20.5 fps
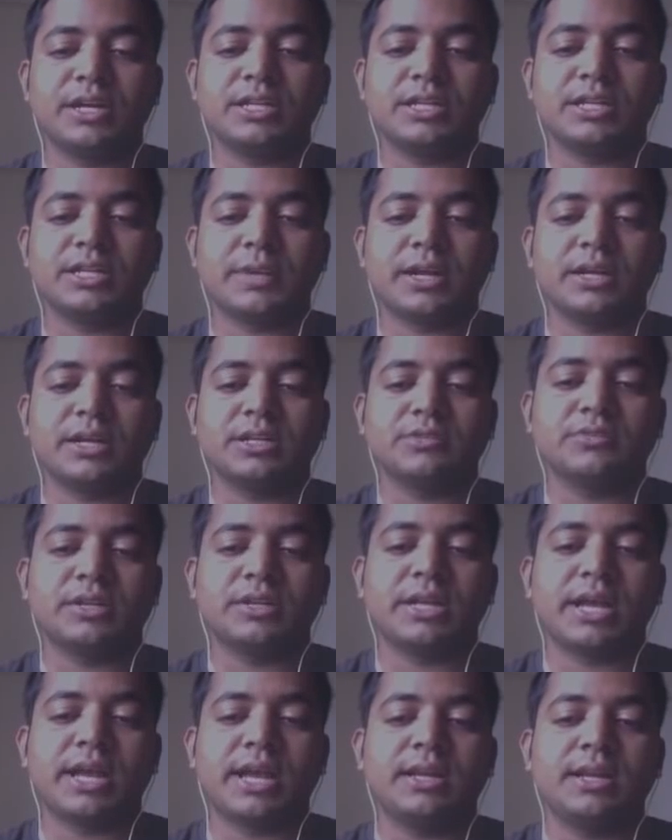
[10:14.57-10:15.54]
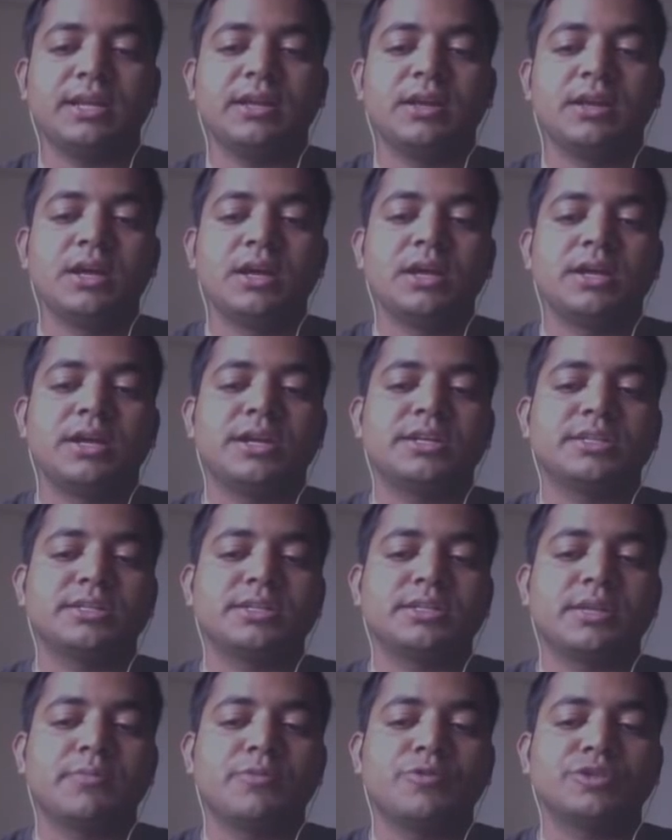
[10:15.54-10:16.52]
is practiced very highly. It
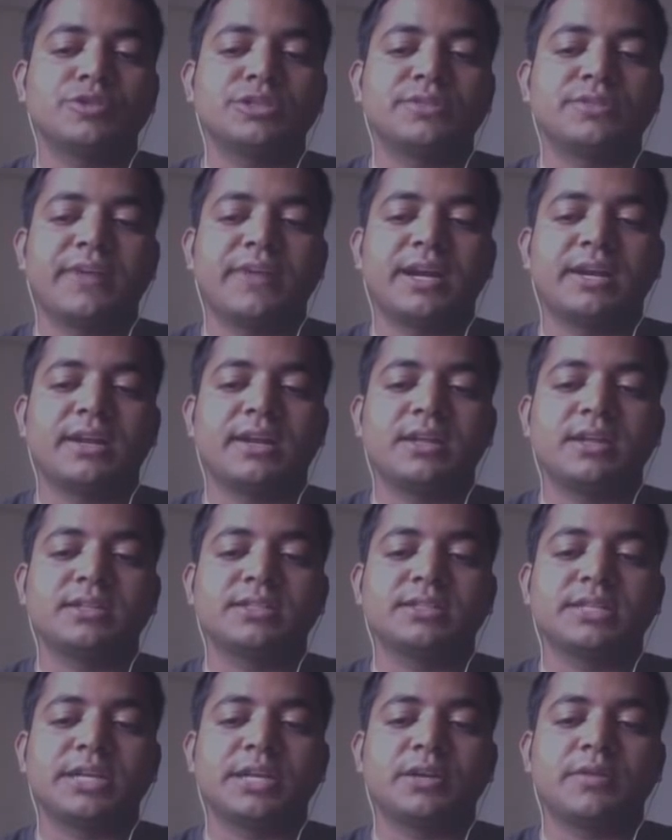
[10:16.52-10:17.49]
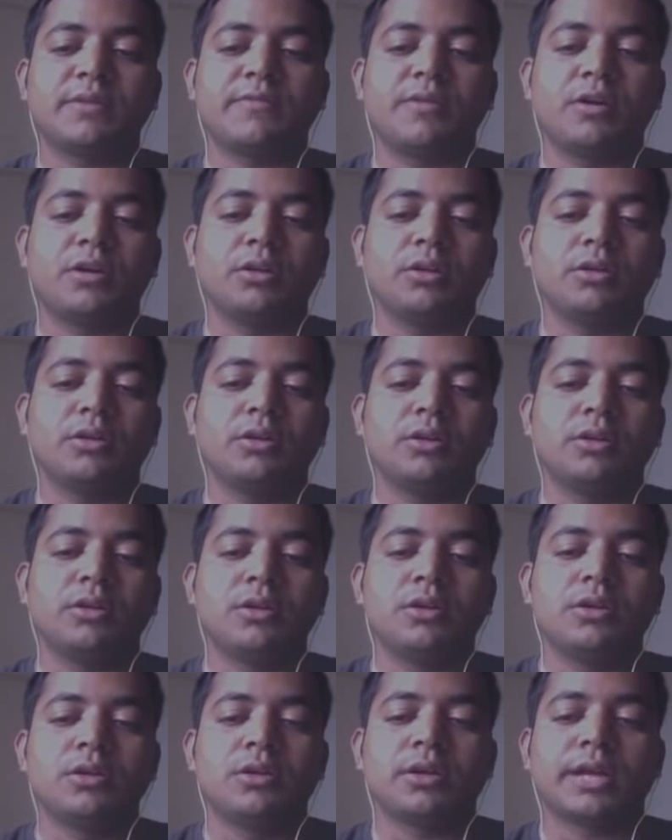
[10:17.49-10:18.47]
is the most federal state of all.
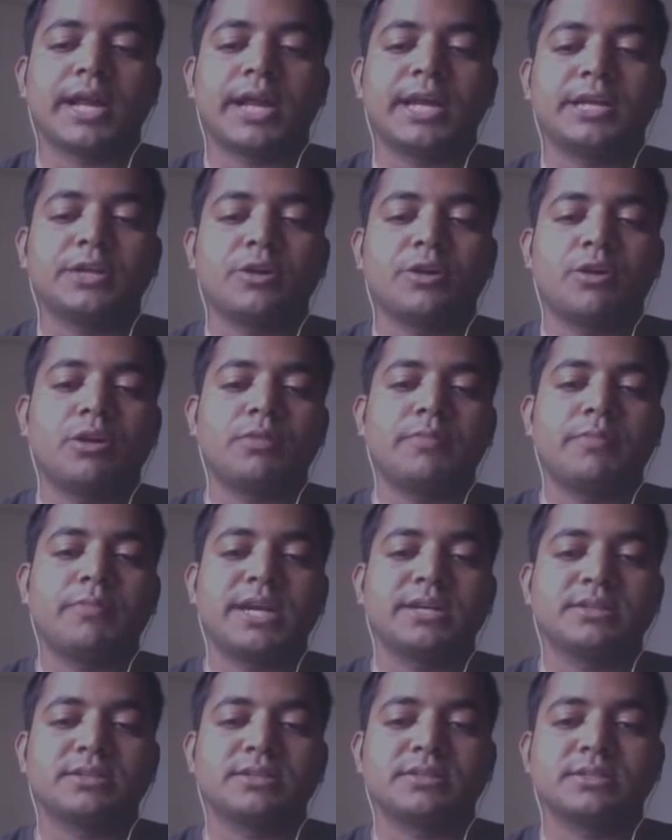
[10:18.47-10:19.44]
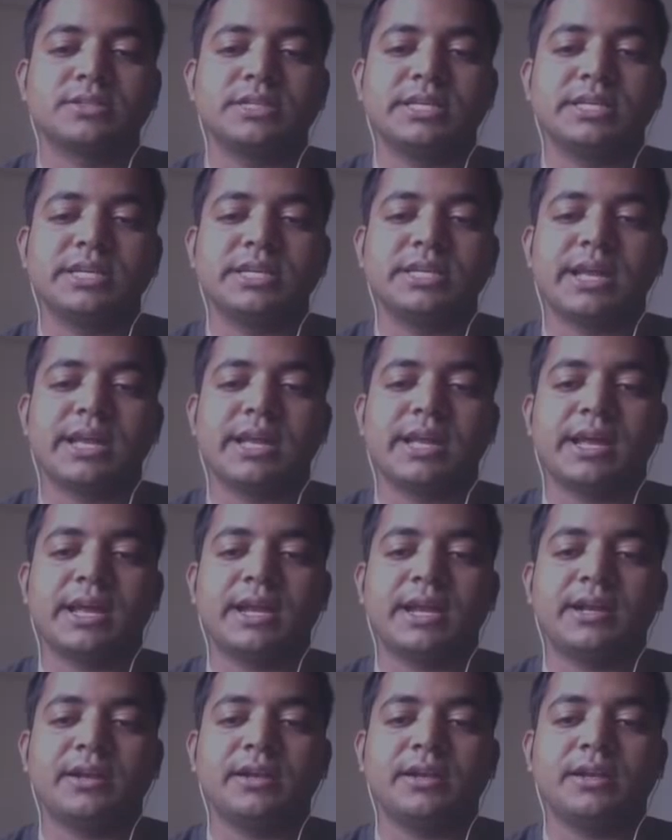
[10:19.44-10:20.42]
Cantonments,
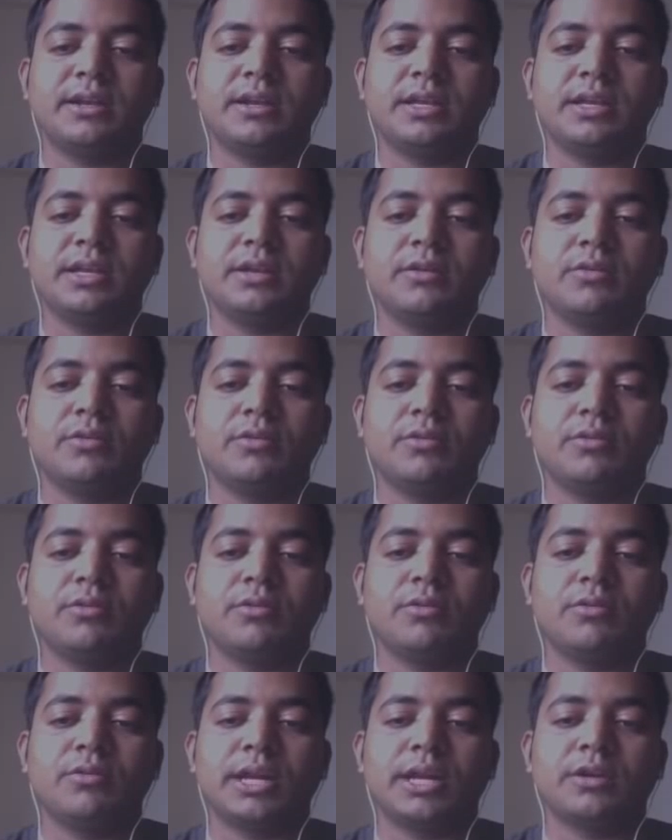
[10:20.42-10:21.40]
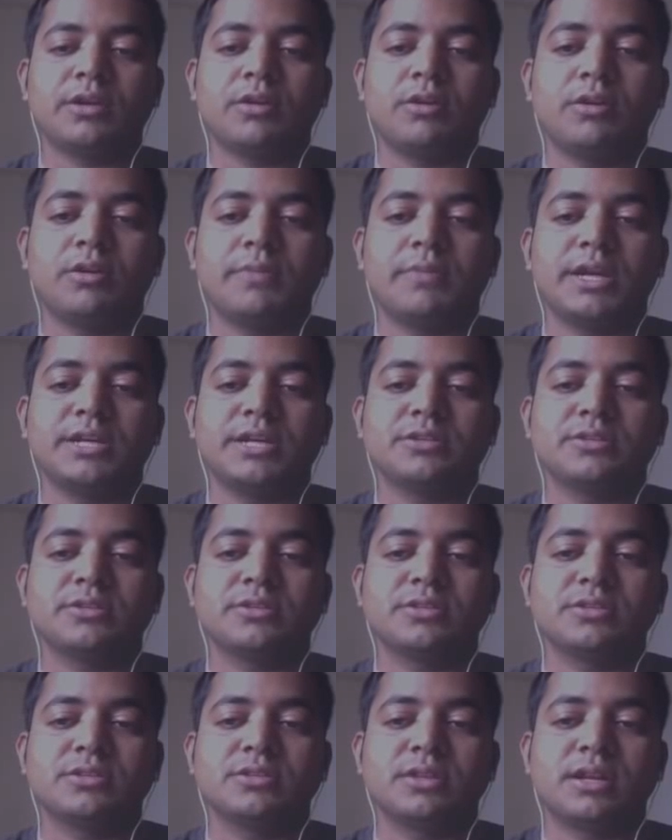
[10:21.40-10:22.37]
Canton, cantonments of
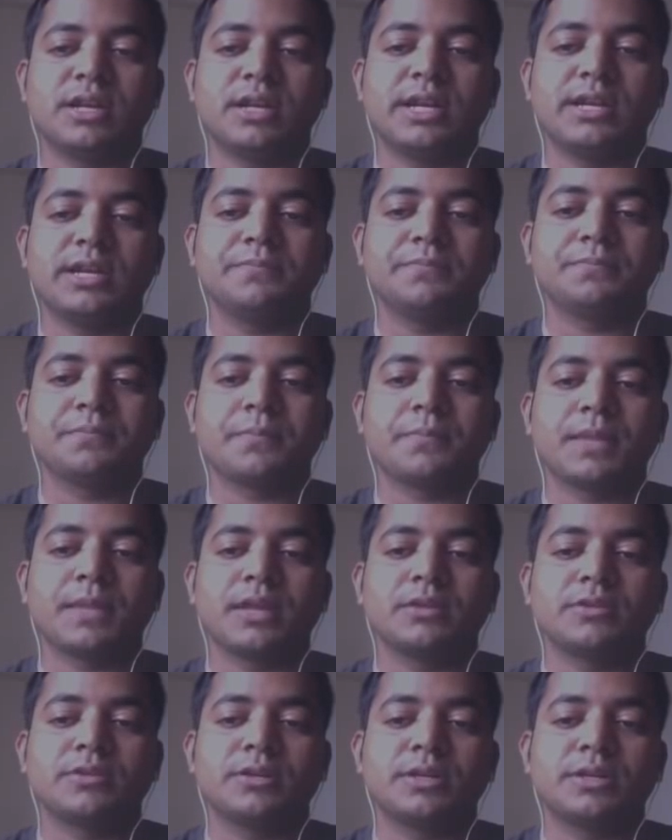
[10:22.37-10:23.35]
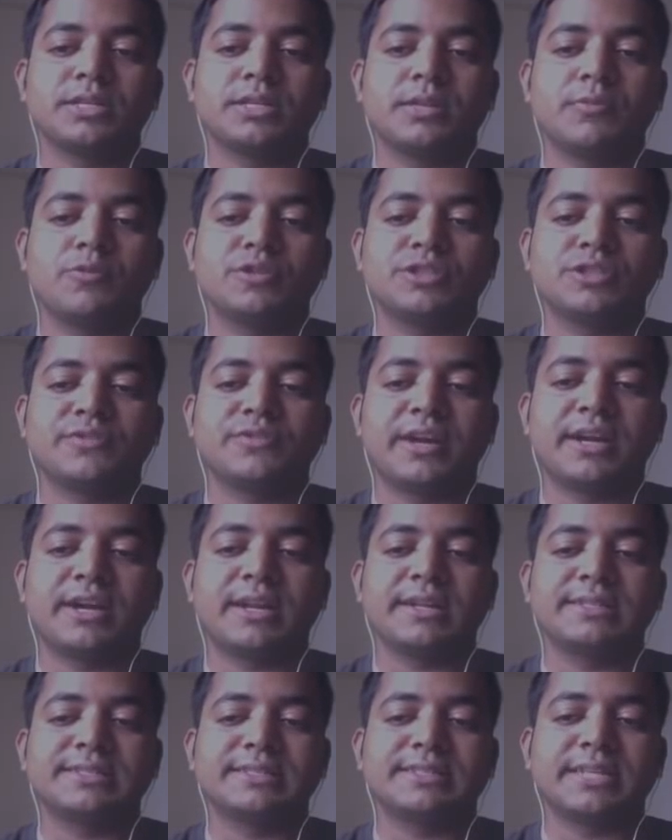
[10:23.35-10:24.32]
Switzerland. So it is the most
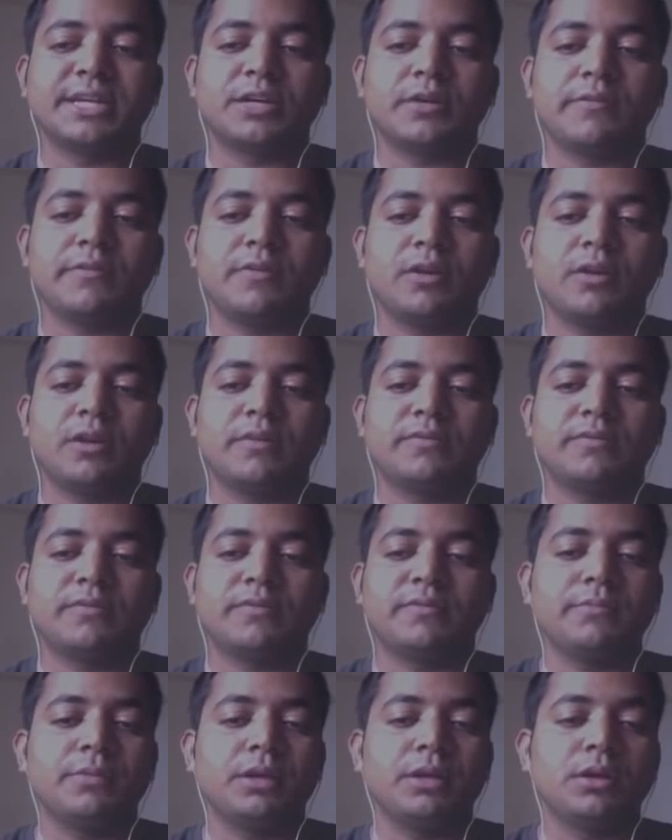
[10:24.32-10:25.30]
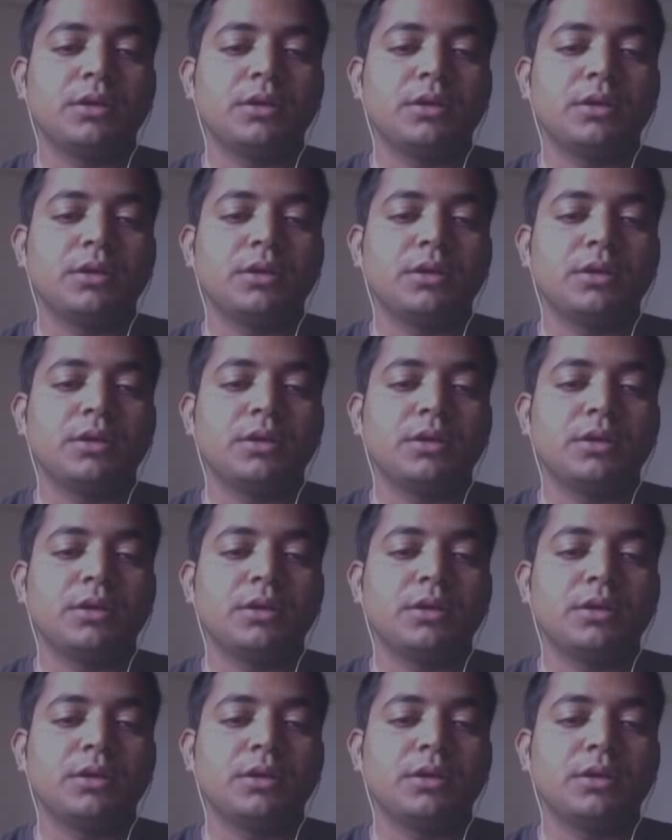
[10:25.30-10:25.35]
federal state of all of them.